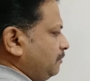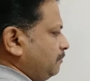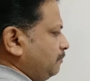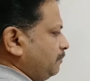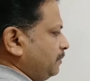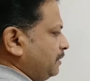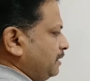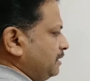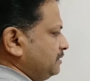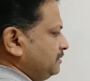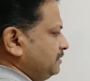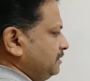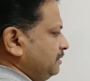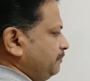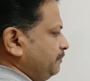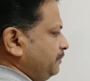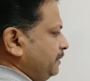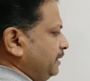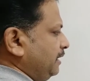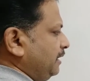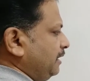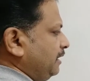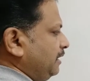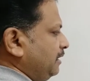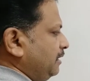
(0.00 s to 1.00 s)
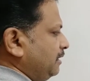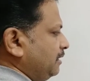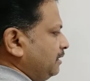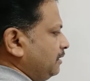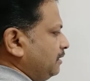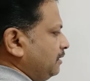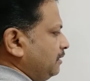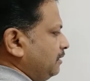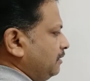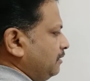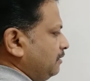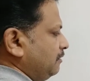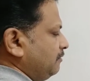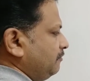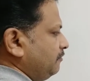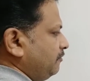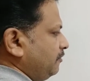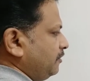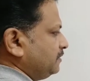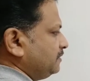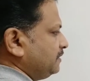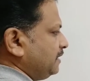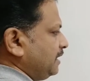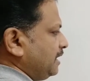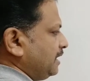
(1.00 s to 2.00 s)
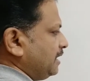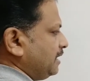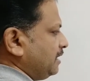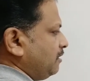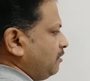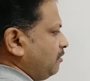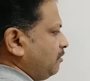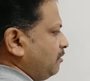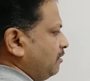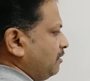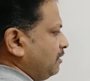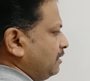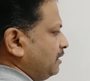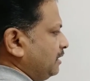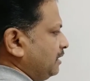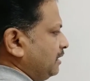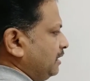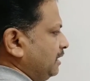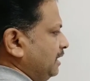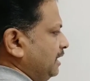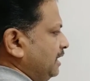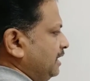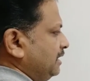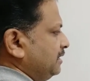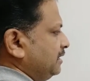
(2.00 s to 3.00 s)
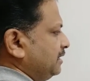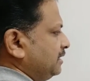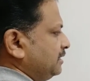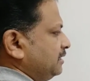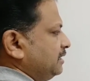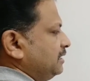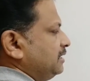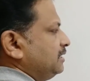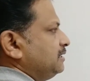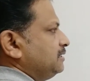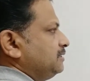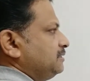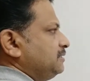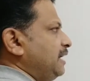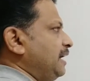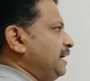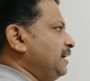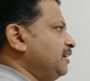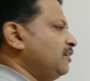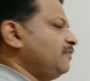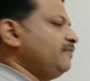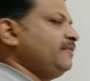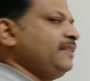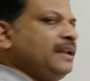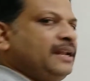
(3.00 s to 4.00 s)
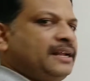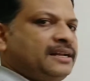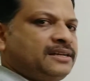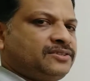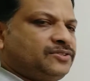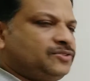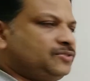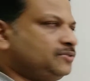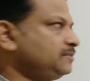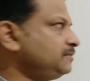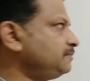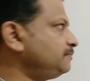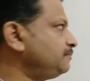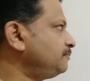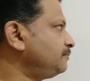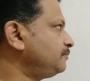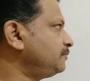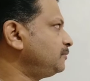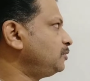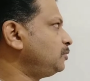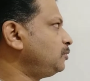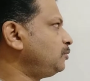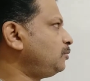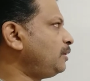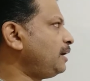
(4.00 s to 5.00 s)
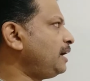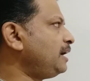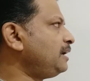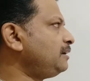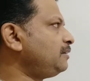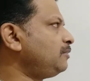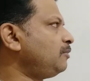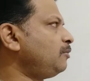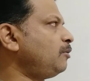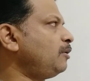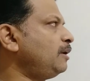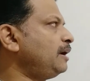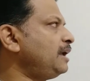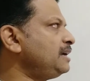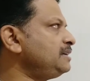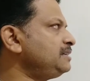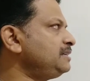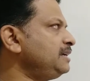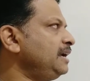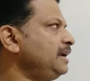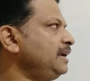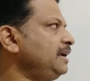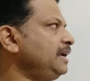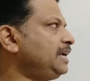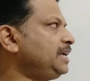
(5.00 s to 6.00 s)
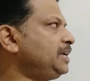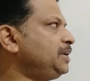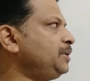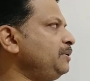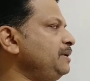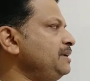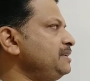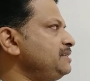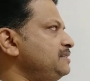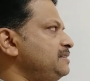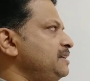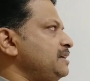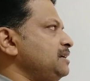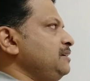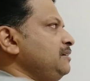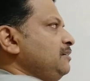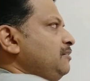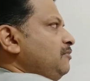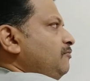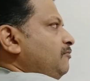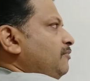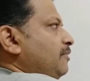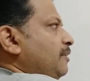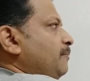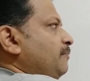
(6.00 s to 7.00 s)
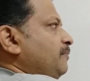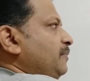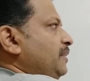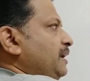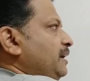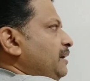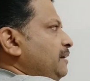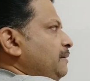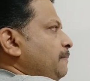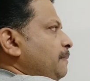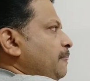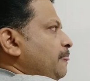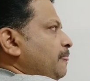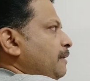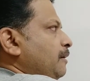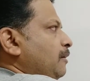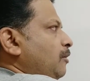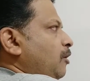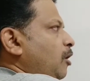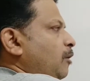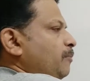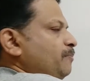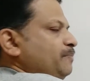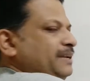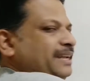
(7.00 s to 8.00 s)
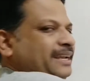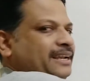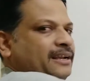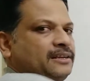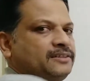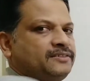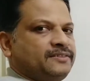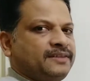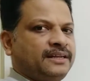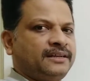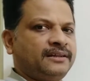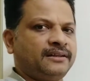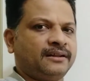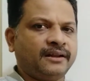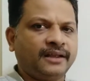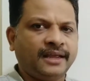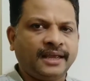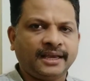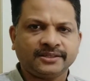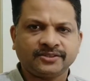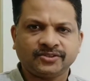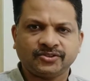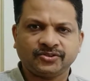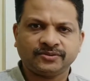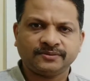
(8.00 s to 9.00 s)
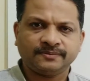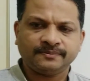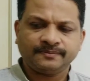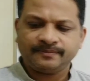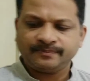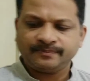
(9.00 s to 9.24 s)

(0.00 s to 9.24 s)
Principal foci on either side of the lens. O and O dash equidistant from the optical center X.